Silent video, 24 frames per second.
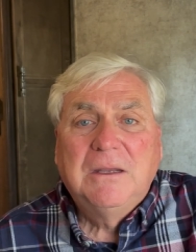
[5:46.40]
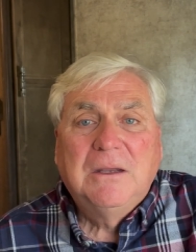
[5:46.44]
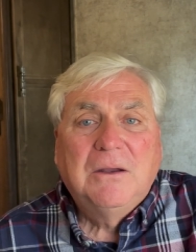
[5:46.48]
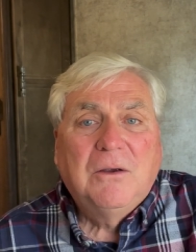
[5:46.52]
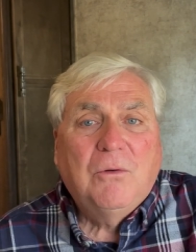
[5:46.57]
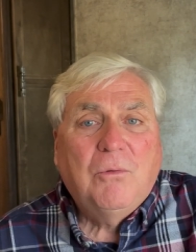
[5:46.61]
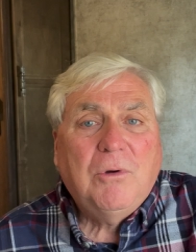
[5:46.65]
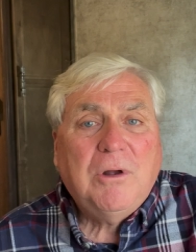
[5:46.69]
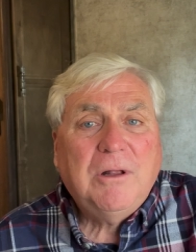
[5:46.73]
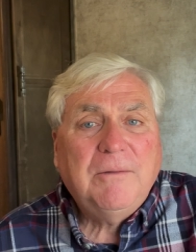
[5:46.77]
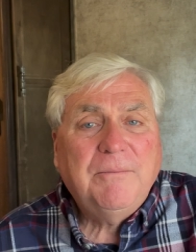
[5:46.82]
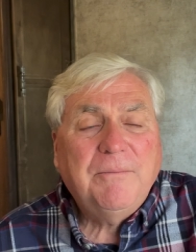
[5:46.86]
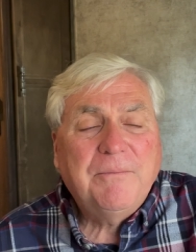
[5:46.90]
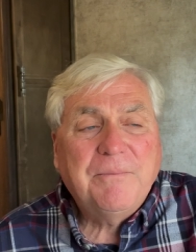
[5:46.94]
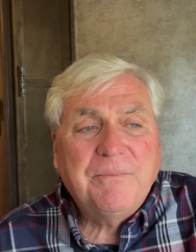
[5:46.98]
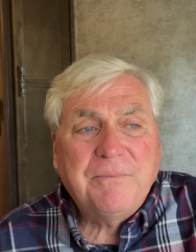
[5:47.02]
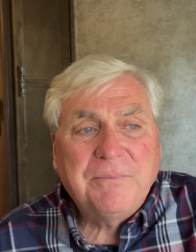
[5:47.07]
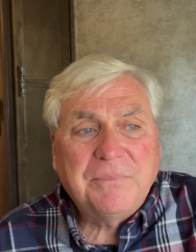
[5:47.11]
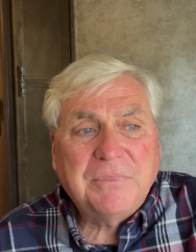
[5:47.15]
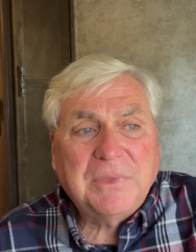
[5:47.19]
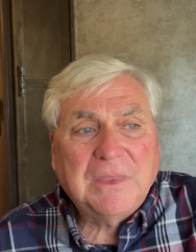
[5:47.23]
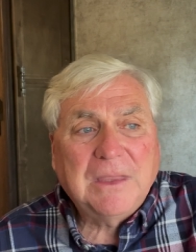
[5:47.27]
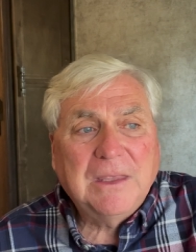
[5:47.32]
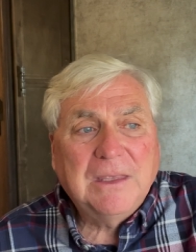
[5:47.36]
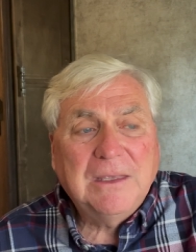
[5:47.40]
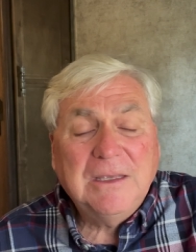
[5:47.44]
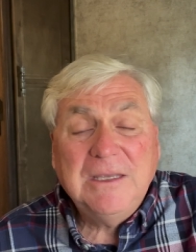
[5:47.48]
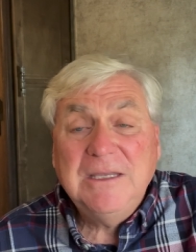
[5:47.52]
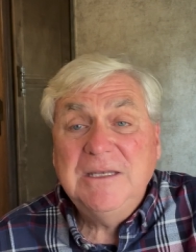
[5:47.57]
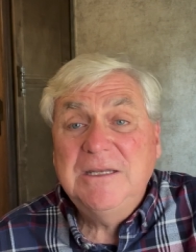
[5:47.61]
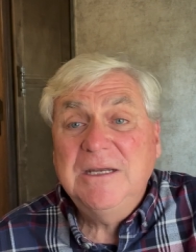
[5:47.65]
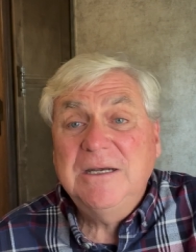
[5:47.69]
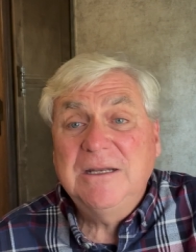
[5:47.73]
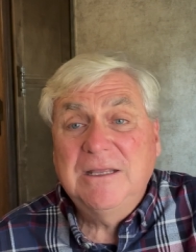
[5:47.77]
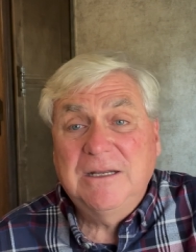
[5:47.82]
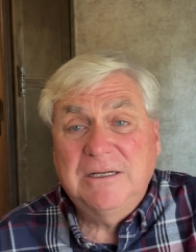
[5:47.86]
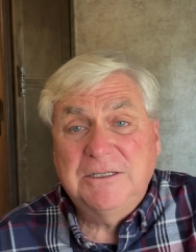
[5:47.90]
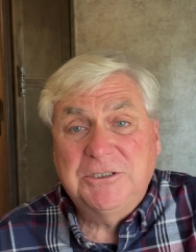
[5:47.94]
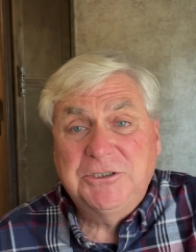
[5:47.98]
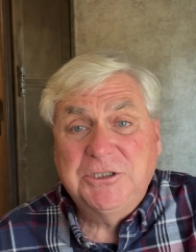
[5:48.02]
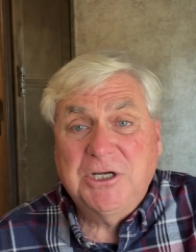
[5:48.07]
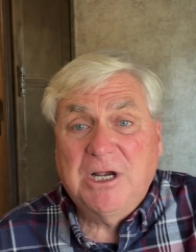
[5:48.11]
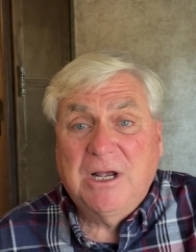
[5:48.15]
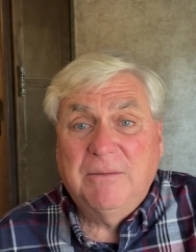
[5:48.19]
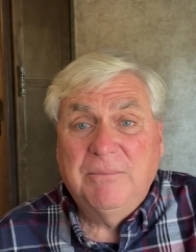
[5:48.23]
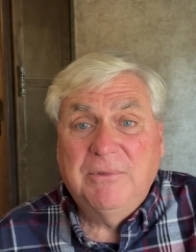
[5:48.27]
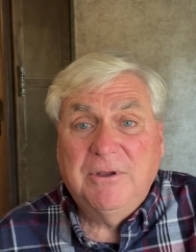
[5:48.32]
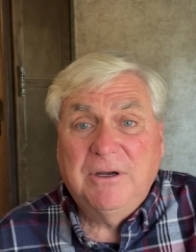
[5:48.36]
Well, he did get a
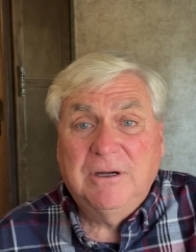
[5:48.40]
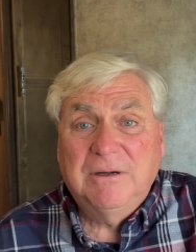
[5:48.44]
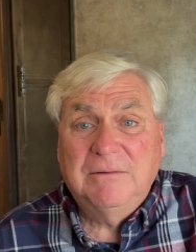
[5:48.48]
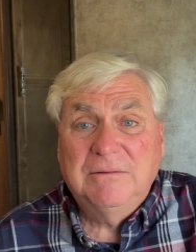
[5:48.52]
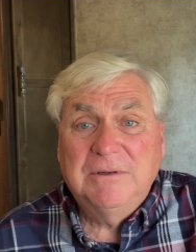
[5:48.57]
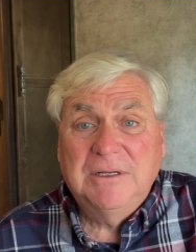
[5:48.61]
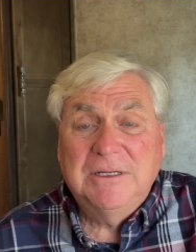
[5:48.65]
job there.